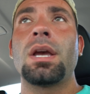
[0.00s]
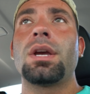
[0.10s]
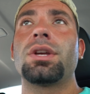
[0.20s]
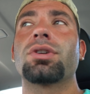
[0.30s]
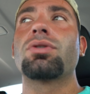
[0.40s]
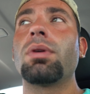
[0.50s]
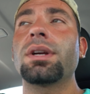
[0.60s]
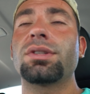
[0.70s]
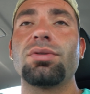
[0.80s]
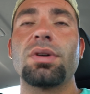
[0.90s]
You're
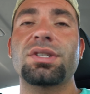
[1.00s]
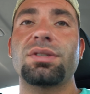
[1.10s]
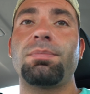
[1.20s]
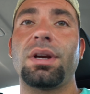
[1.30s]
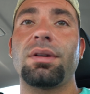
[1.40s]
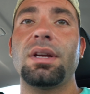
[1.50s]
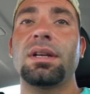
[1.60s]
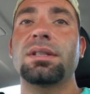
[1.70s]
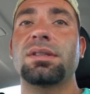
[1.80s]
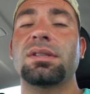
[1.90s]
going to
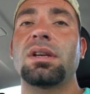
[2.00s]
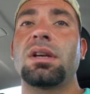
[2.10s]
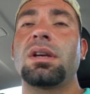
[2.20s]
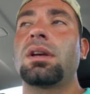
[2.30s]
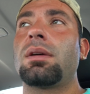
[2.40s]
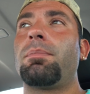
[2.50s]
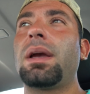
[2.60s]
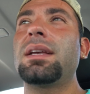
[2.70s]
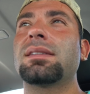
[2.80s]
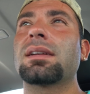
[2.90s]
experience
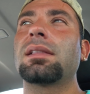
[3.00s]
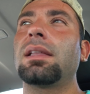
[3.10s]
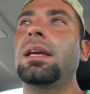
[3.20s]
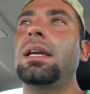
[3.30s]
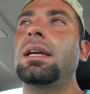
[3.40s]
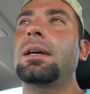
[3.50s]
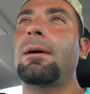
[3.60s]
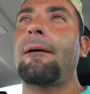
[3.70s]
basically